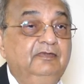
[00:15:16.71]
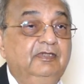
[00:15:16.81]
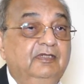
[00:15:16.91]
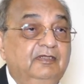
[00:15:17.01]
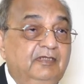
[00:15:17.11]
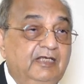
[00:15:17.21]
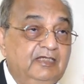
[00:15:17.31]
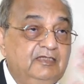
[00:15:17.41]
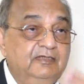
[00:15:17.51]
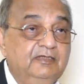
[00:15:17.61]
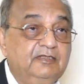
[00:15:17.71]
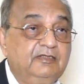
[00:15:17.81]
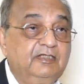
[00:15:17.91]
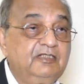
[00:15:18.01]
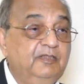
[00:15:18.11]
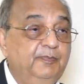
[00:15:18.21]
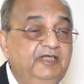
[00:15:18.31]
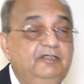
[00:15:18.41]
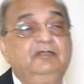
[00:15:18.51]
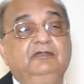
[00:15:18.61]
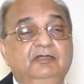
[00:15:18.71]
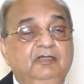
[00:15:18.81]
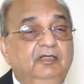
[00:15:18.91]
There are the gases, it is just a passage.